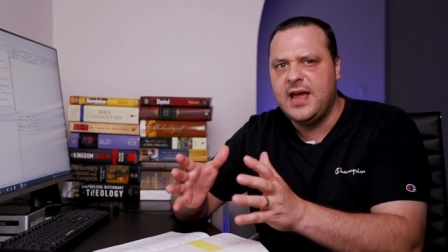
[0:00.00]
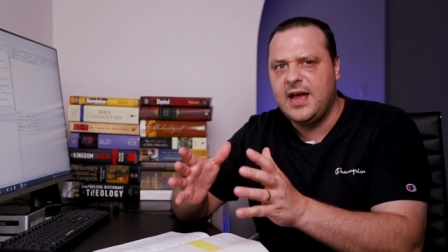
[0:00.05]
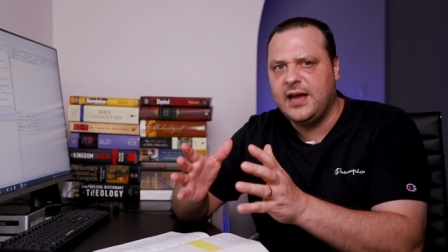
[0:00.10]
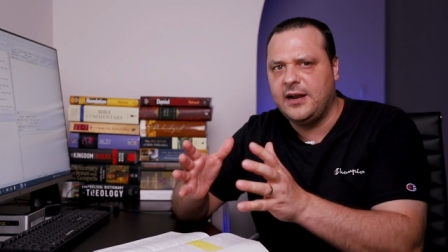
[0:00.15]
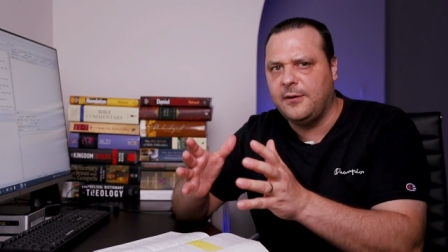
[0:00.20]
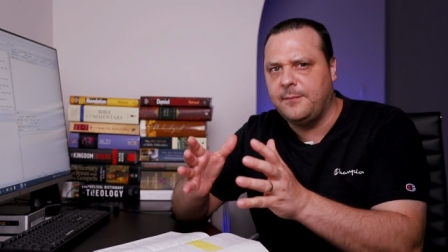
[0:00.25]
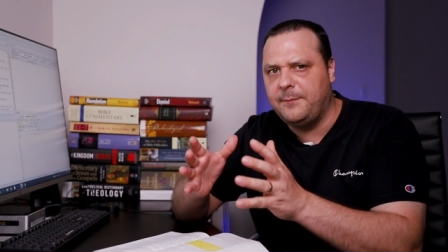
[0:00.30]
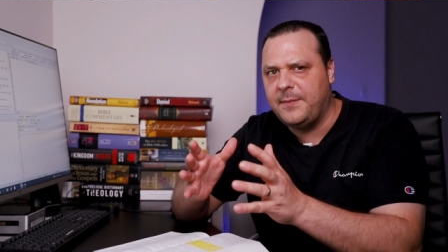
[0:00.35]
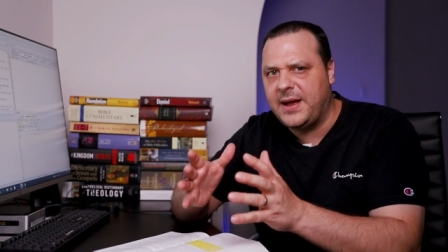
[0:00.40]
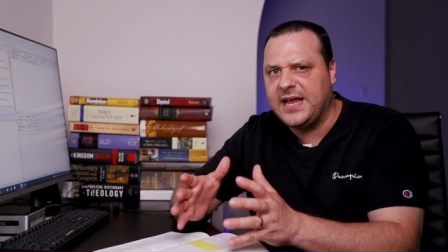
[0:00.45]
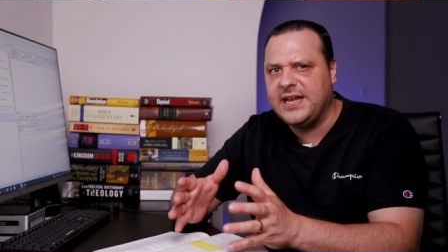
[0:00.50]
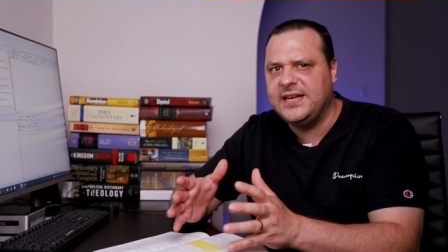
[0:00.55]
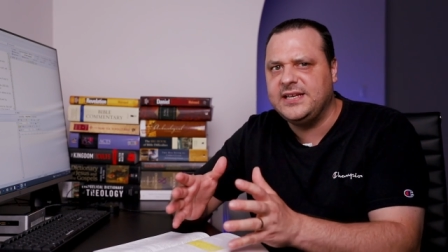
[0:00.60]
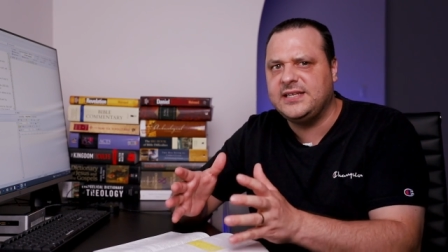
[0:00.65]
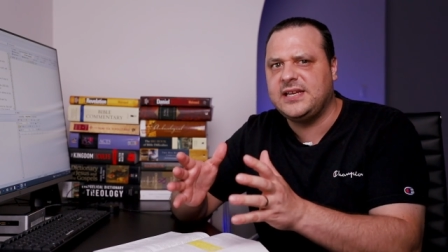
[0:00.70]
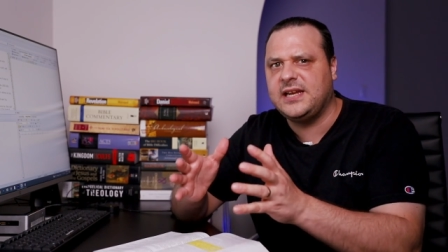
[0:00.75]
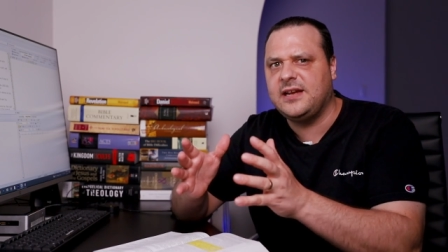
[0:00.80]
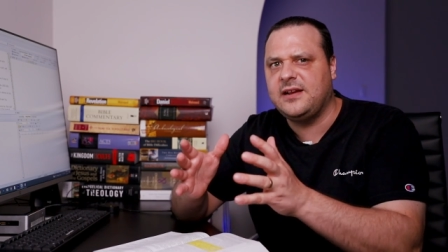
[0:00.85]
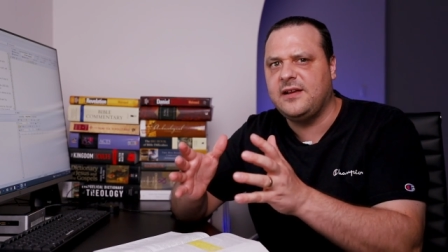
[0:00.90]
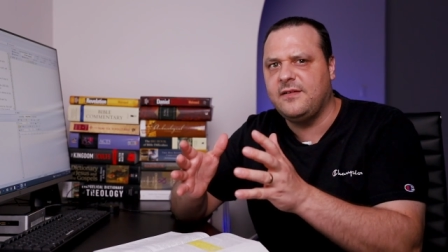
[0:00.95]
an
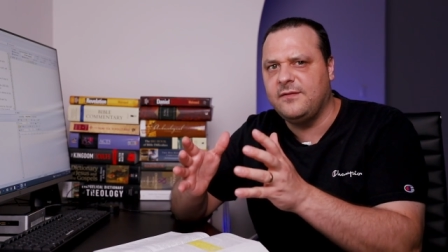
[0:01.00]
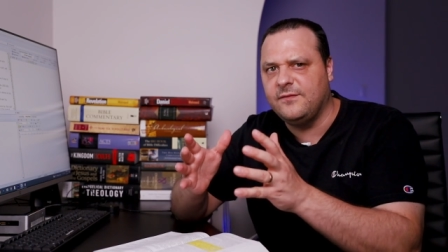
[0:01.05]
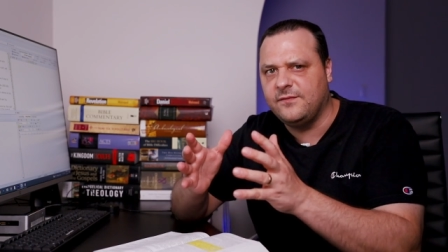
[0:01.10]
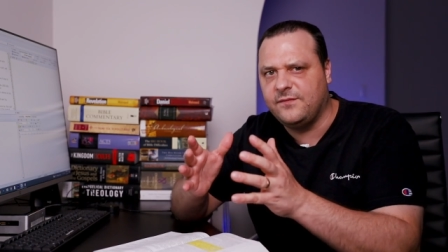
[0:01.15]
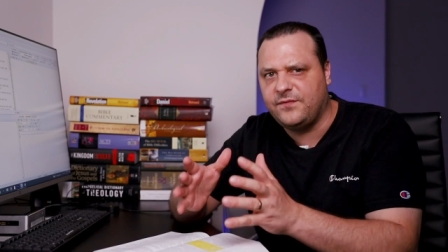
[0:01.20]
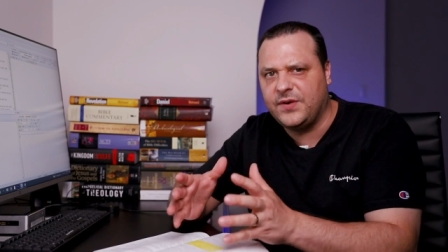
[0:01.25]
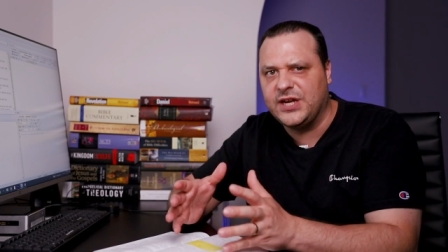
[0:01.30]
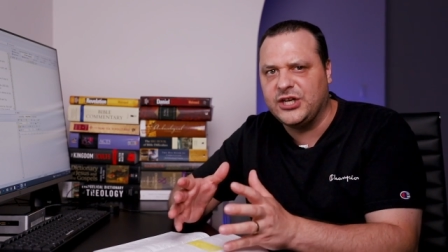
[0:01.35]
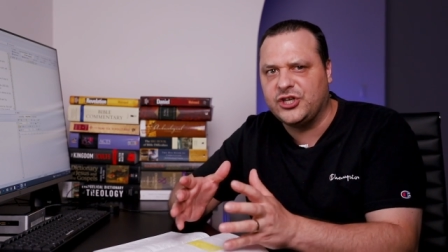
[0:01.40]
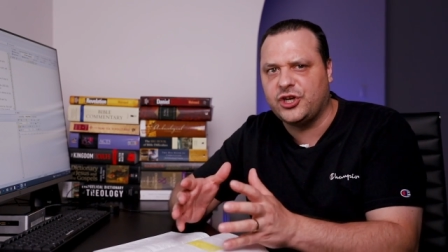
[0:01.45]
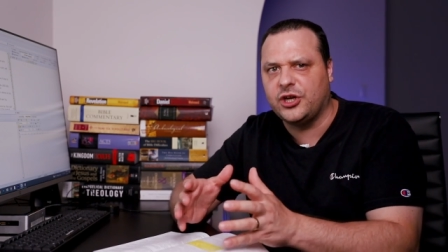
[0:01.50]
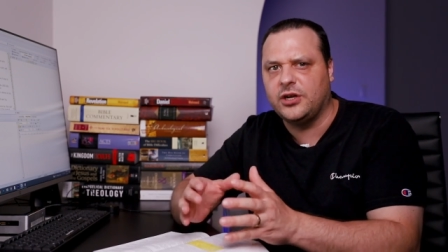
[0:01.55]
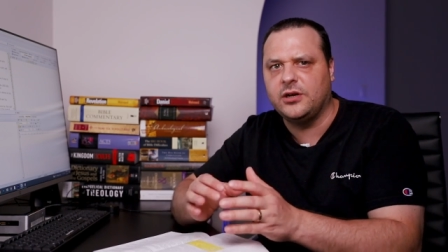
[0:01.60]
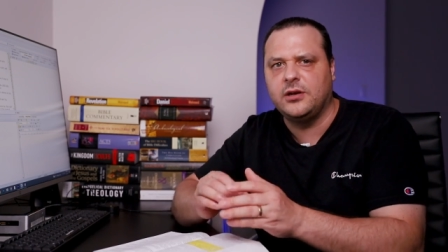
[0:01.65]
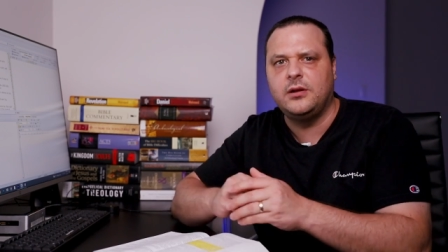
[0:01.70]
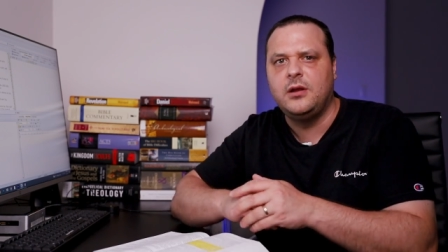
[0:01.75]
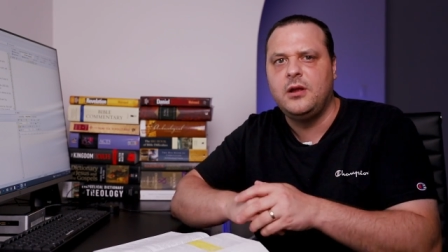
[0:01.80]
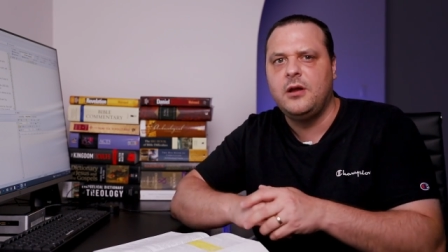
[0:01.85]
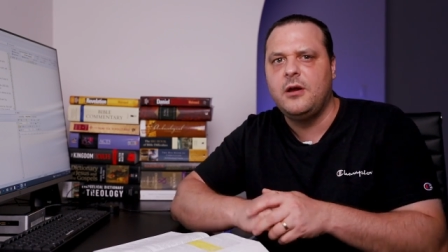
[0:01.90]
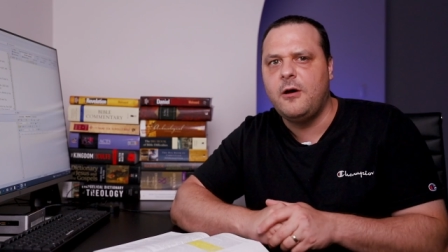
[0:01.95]
amazing
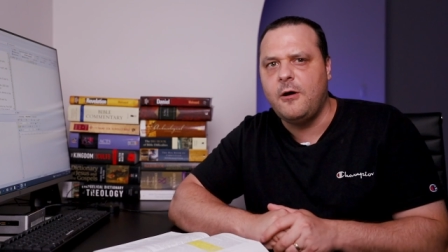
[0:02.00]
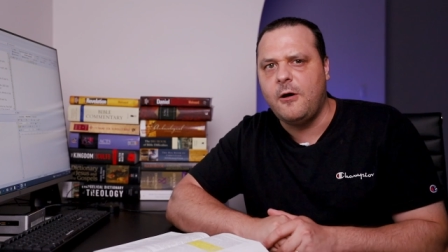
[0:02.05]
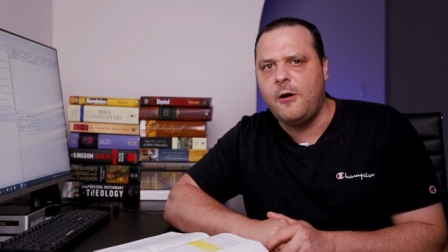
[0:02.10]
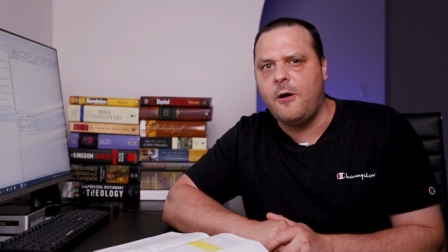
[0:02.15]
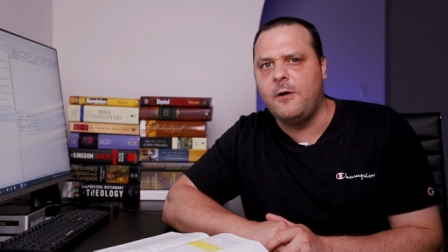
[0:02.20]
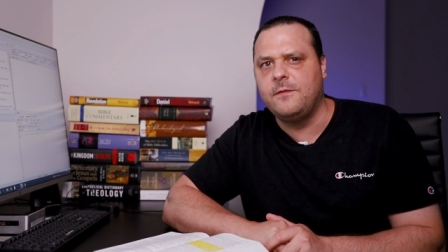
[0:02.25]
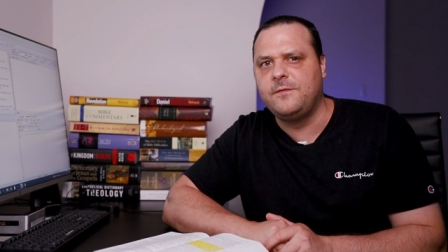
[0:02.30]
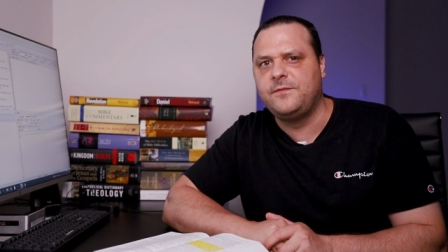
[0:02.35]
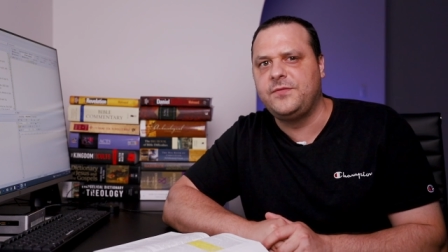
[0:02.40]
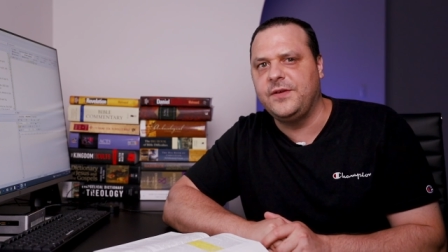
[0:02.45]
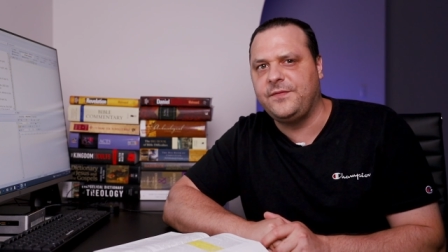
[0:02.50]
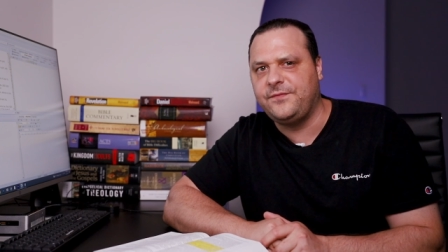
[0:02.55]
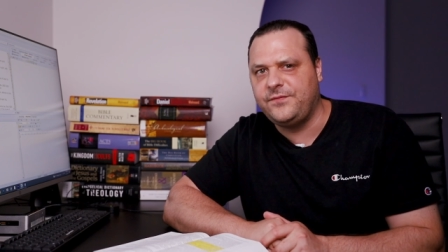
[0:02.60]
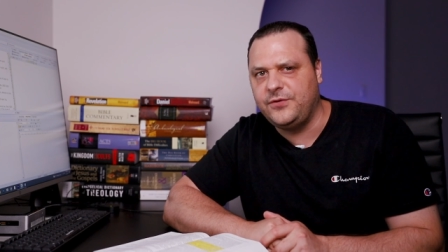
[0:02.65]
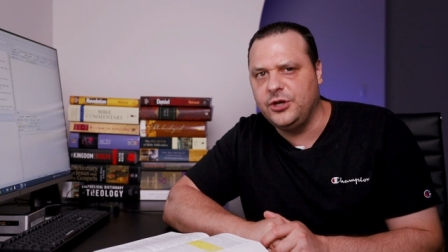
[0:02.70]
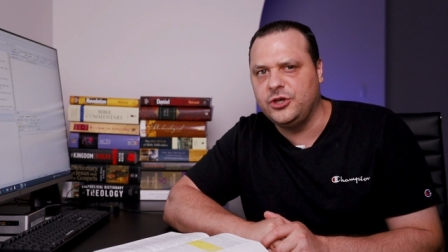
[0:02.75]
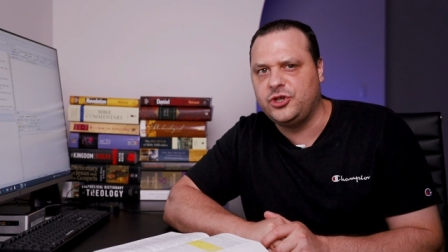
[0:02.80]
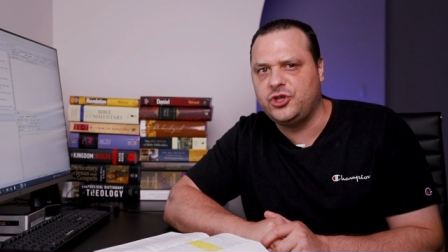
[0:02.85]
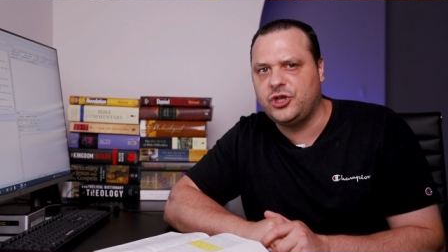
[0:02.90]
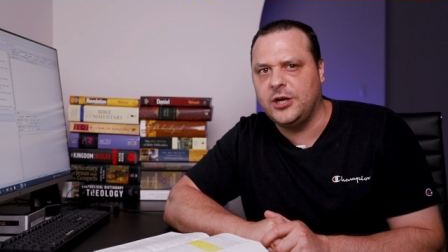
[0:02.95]
vision of the
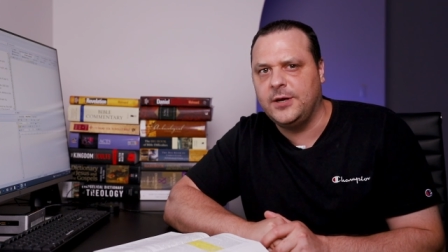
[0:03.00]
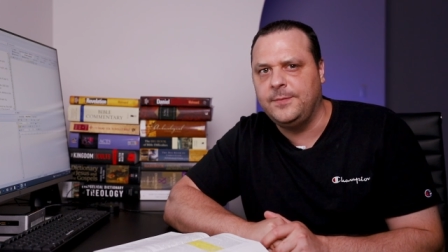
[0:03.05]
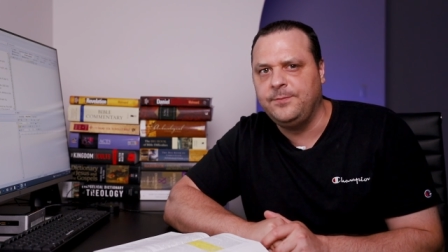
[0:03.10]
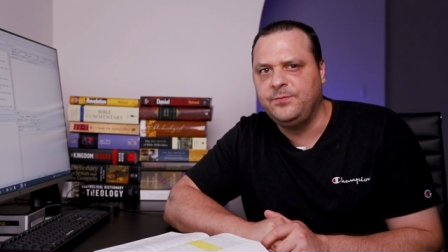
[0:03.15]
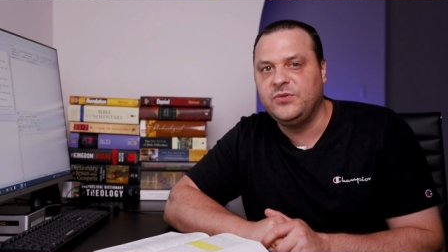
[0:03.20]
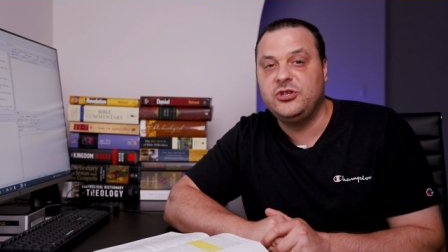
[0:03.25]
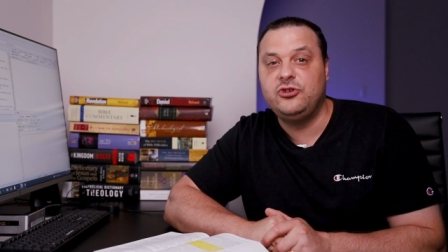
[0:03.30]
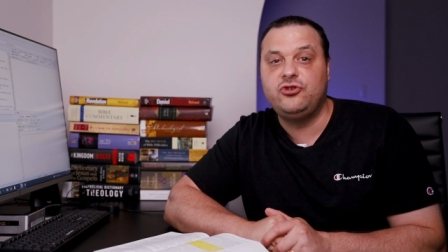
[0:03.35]
future.